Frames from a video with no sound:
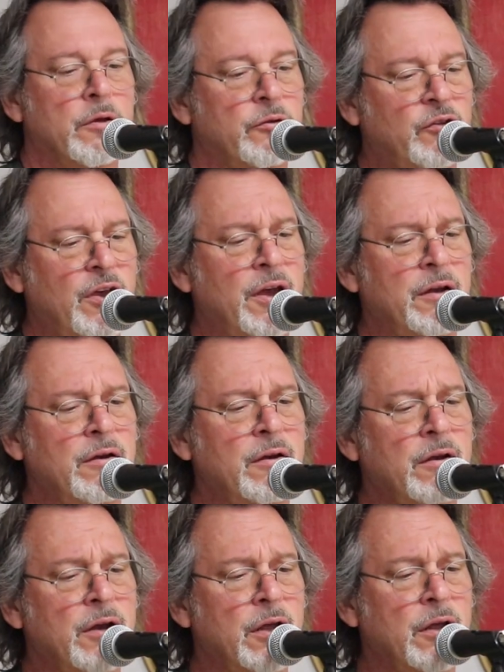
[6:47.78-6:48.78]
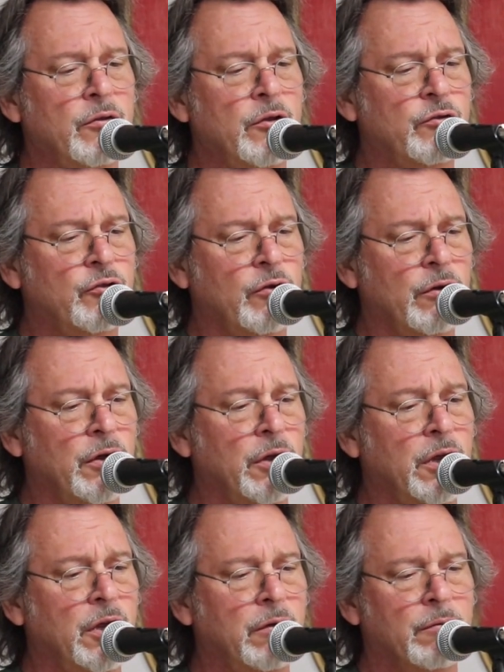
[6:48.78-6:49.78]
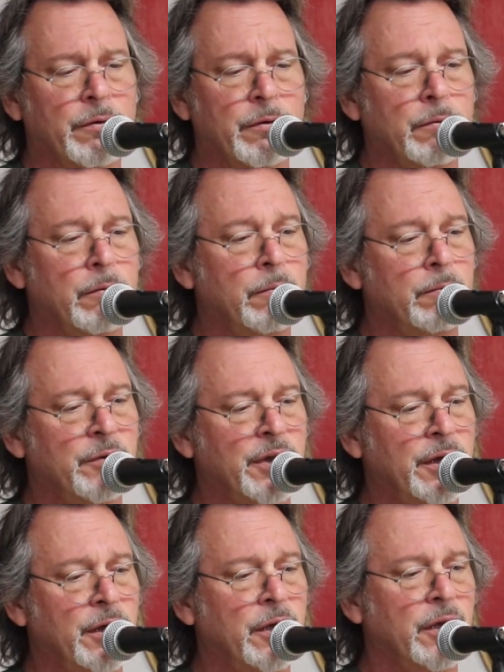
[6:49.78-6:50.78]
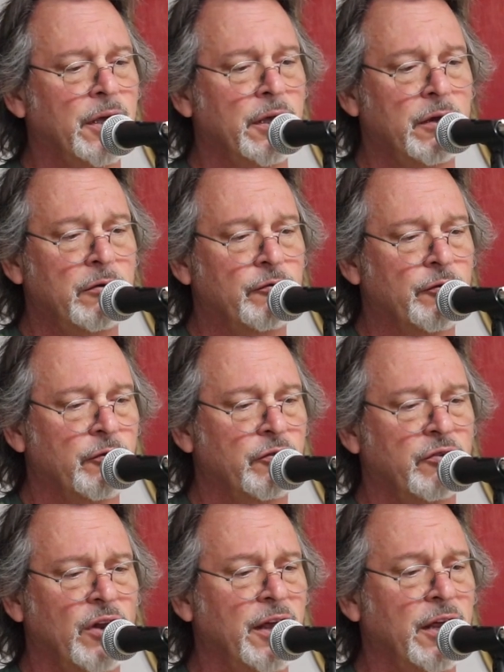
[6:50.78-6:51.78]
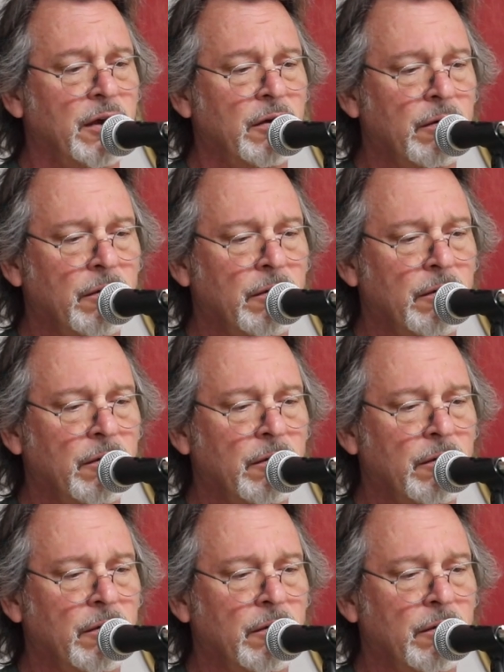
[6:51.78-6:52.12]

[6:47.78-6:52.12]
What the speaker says: Sitting in the screen room digging for slate.